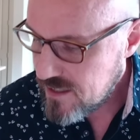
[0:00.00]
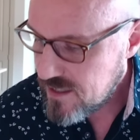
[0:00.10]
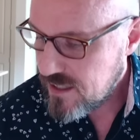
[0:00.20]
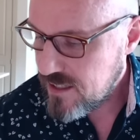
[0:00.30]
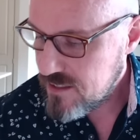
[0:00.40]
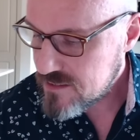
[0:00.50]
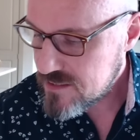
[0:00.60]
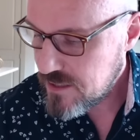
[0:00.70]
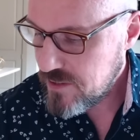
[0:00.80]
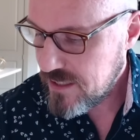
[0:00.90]
Looks
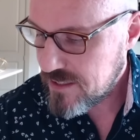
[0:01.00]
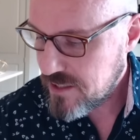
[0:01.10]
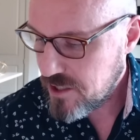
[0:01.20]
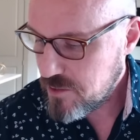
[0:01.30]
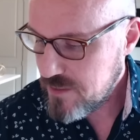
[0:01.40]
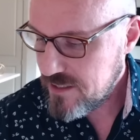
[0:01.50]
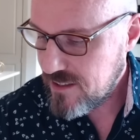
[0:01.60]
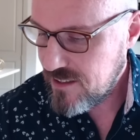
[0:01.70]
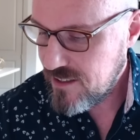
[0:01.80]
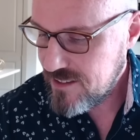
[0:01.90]
like we got Kirby
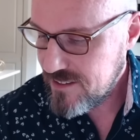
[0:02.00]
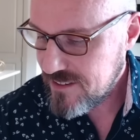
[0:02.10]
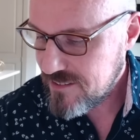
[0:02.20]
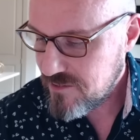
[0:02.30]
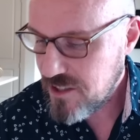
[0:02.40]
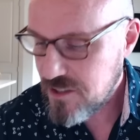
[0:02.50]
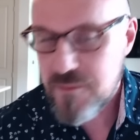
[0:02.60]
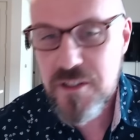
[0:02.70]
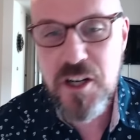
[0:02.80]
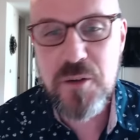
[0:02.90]
on. Welcome,
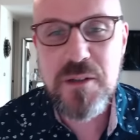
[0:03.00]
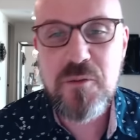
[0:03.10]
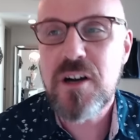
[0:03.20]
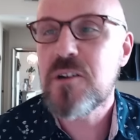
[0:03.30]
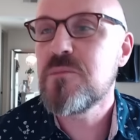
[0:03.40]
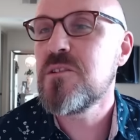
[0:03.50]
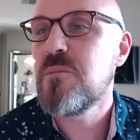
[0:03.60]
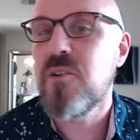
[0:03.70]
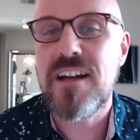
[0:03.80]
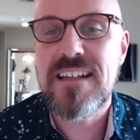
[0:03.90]
Kirby. Welcome to the
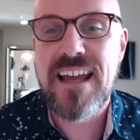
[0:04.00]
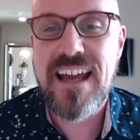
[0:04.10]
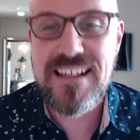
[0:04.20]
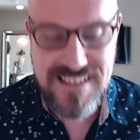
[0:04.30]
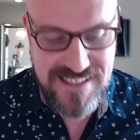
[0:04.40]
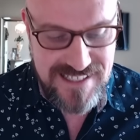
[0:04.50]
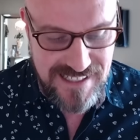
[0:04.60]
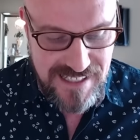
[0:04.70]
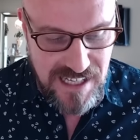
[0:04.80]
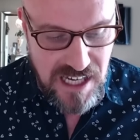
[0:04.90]
broadcast.
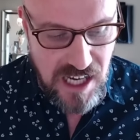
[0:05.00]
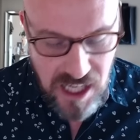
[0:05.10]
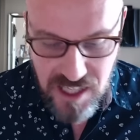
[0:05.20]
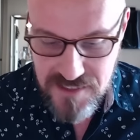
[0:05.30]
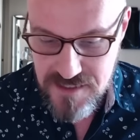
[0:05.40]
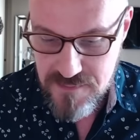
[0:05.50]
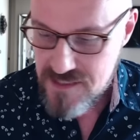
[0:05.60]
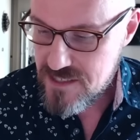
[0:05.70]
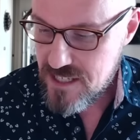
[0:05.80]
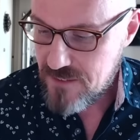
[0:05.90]
Awesome
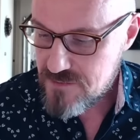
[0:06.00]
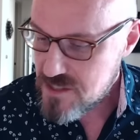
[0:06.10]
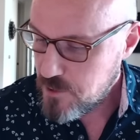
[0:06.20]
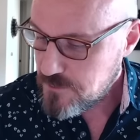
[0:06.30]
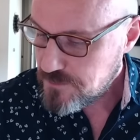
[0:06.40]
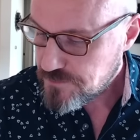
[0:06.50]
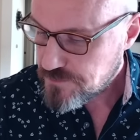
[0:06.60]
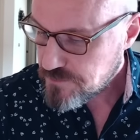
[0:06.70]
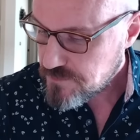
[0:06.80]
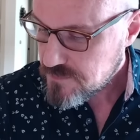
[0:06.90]
stuff. So,
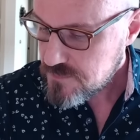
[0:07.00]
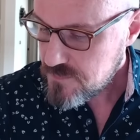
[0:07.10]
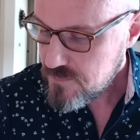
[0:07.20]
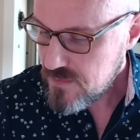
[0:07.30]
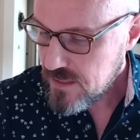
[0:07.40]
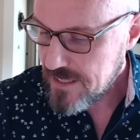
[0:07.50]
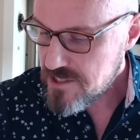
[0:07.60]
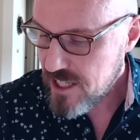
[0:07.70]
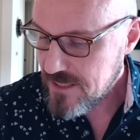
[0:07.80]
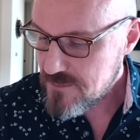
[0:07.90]
hey,
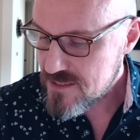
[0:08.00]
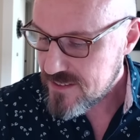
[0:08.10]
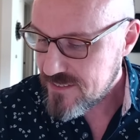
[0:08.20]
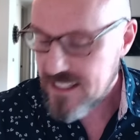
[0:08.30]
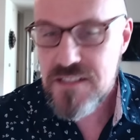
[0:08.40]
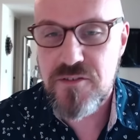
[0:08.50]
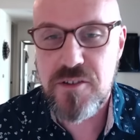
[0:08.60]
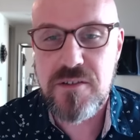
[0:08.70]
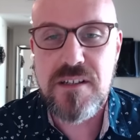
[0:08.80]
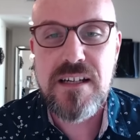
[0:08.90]
James. Thanks
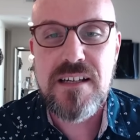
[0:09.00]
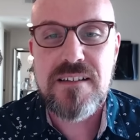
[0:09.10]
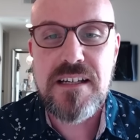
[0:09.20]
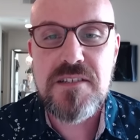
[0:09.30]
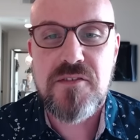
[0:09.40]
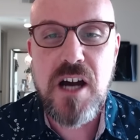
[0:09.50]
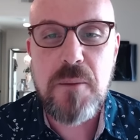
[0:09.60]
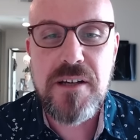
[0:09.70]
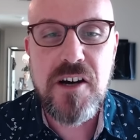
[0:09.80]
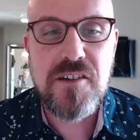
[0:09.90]
for
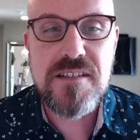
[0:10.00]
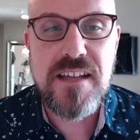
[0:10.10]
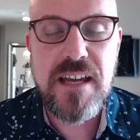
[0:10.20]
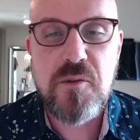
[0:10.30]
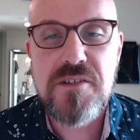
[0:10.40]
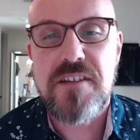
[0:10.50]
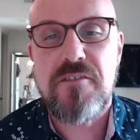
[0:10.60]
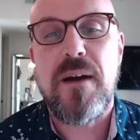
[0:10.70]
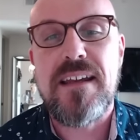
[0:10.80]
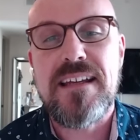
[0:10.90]
hopping on today. Where's
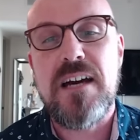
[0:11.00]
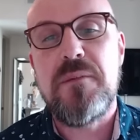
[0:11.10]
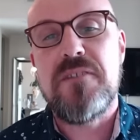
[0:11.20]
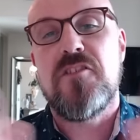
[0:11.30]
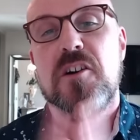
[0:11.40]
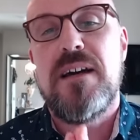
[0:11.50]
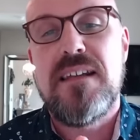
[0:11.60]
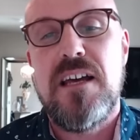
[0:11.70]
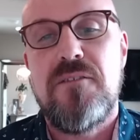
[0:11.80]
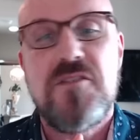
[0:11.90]
everybody coming from? I'd
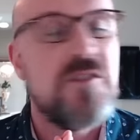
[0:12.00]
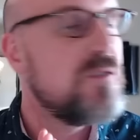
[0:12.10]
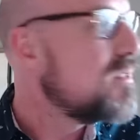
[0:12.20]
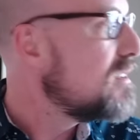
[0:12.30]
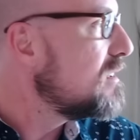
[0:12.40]
love to